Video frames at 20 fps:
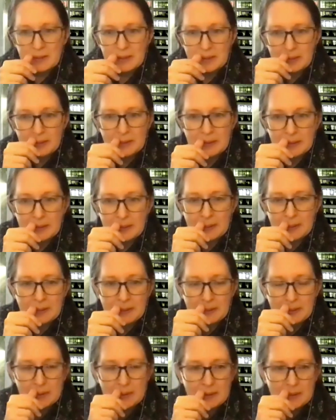Maybe it's
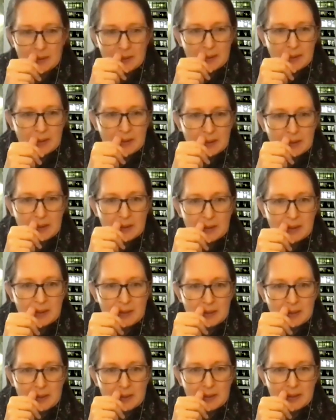better.
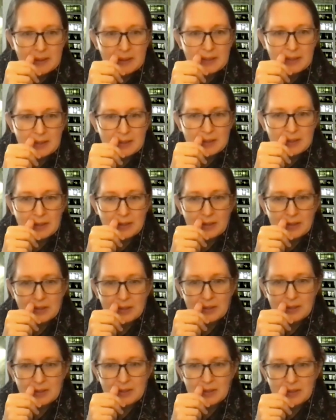So,
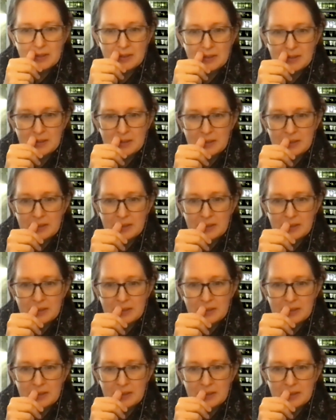just